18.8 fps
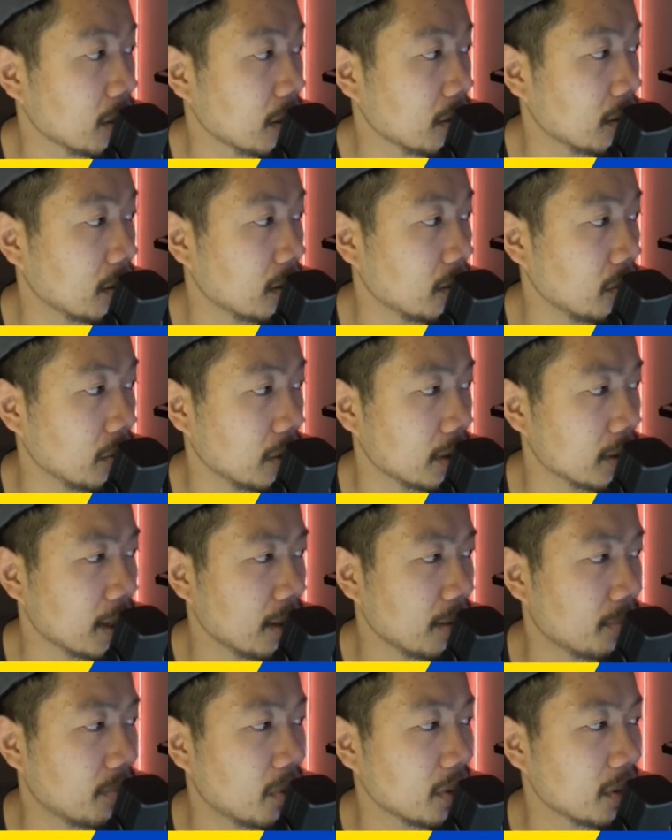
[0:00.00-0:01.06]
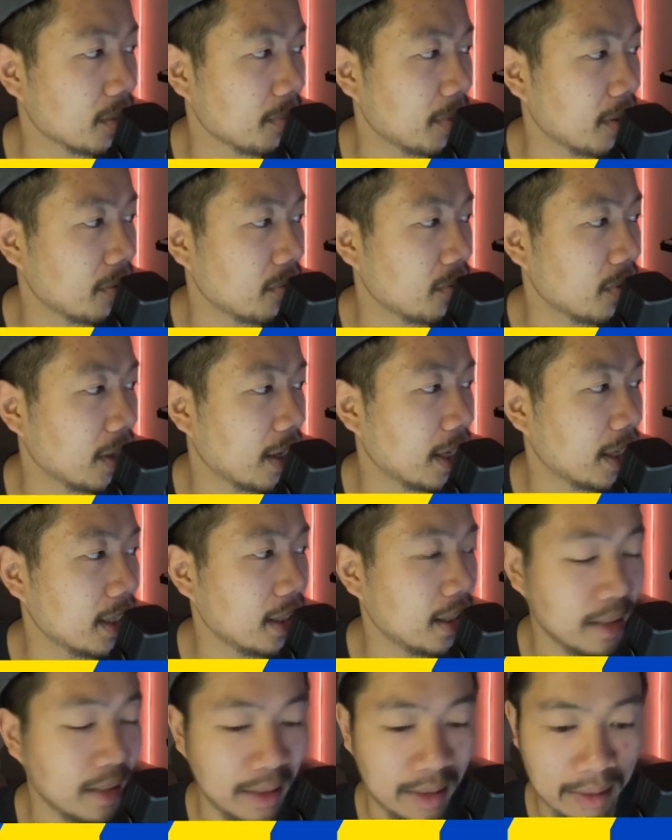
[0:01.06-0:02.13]
And look, is that the price I paid for it?
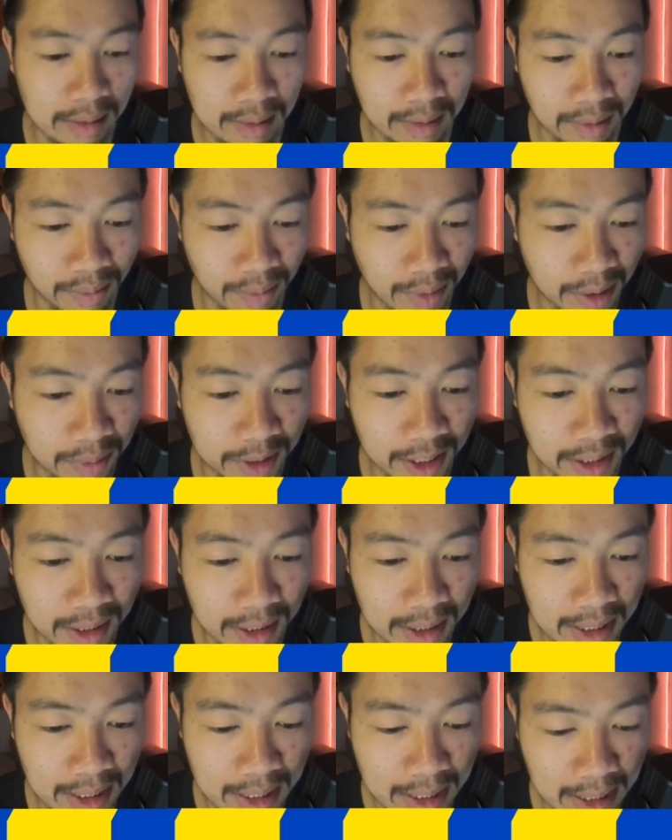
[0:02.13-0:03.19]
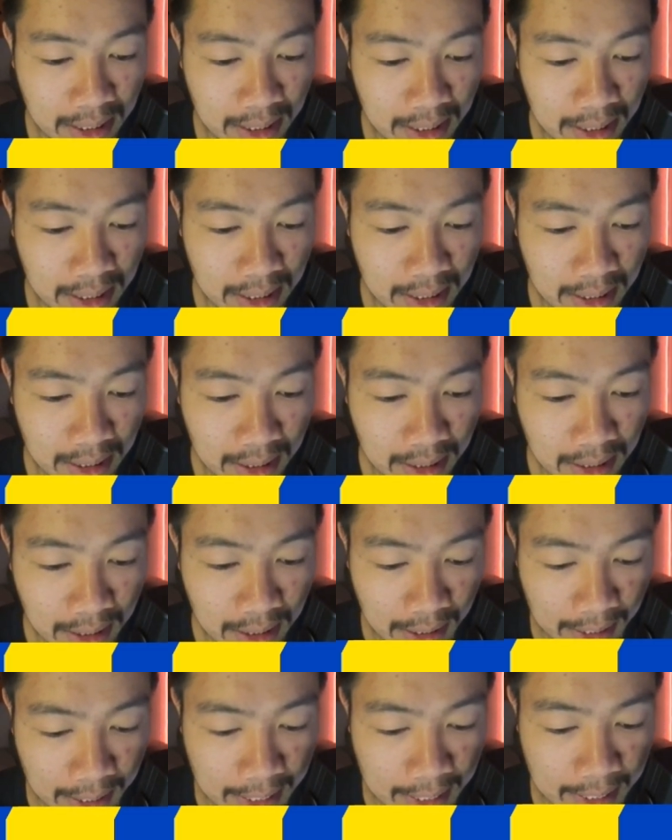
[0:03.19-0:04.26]
80? Maybe.
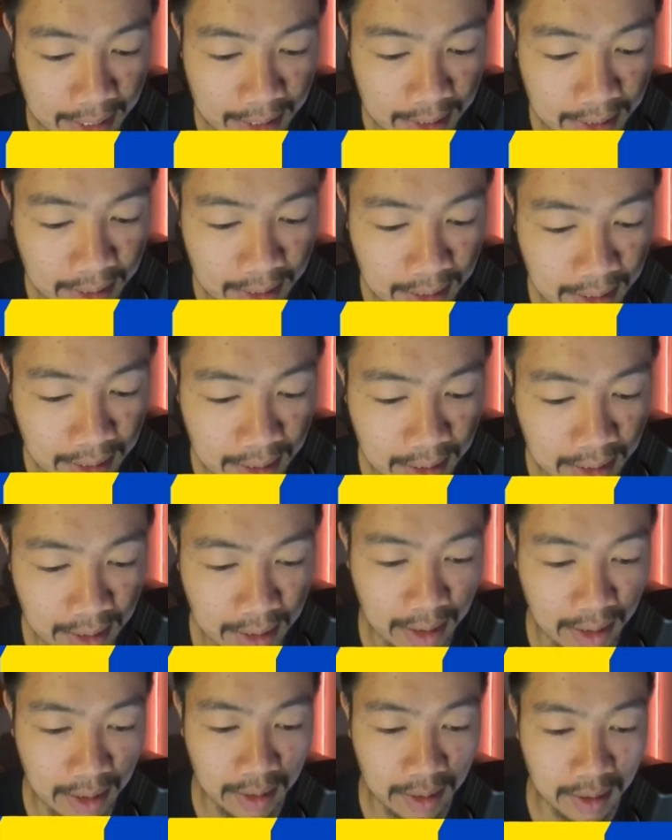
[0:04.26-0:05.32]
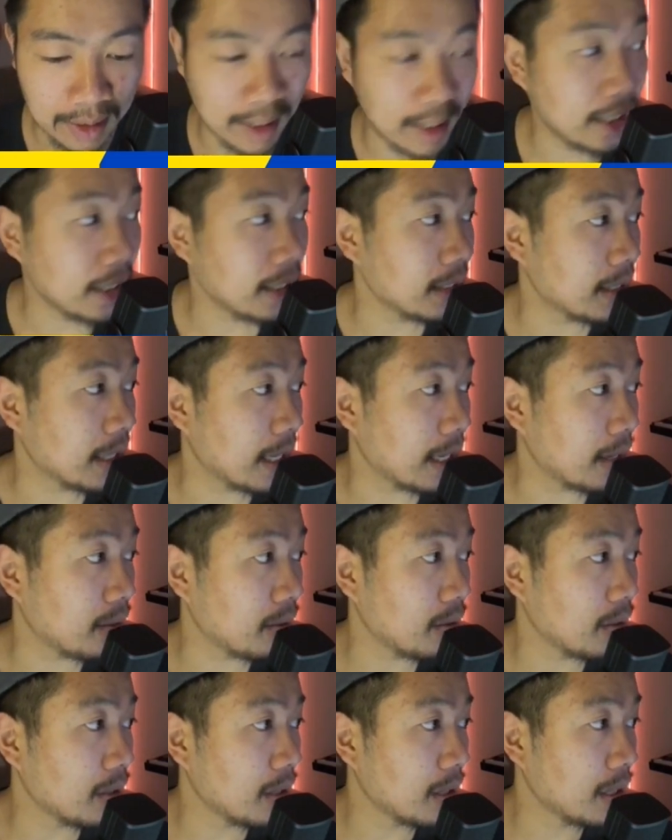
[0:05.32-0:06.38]
And you can see that
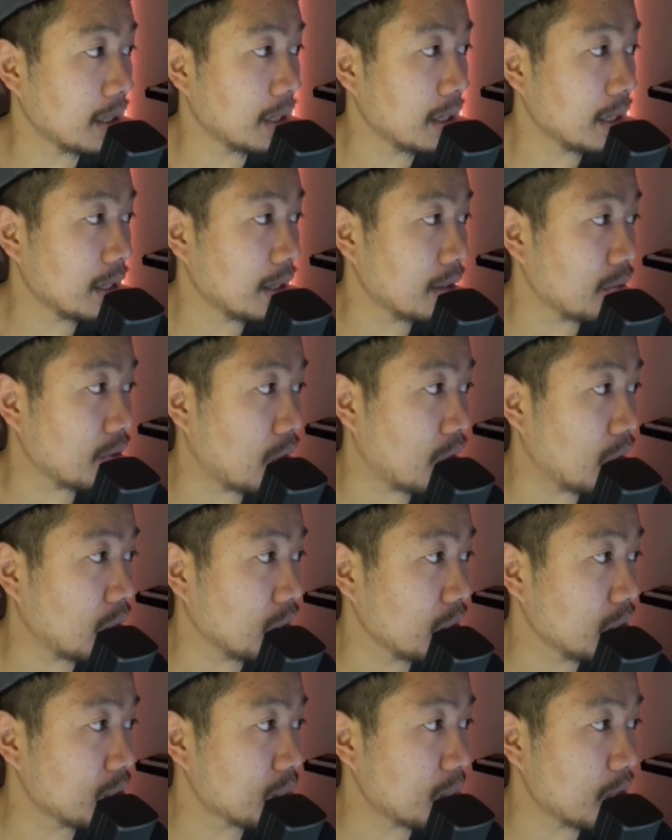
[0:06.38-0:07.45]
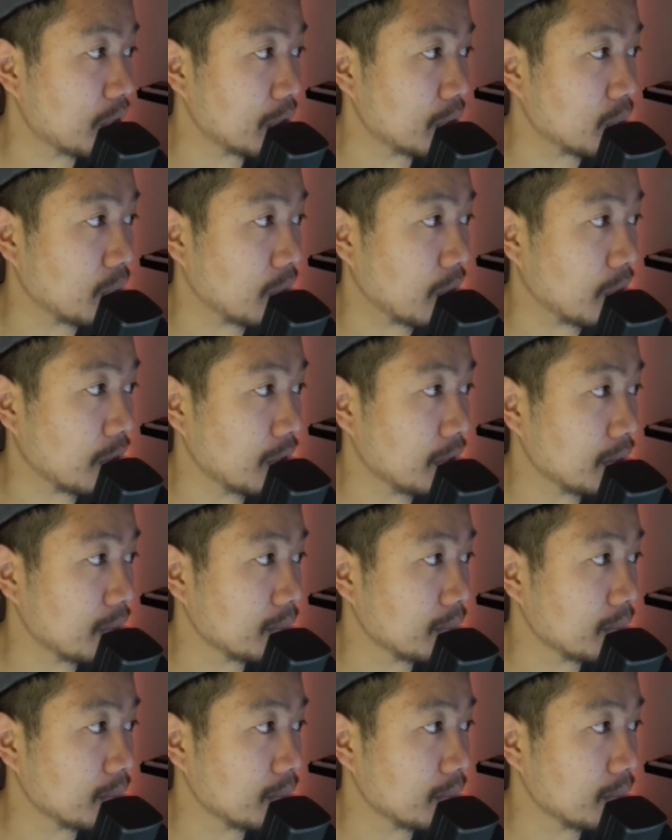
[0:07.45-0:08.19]
the hollow is pretty good on it,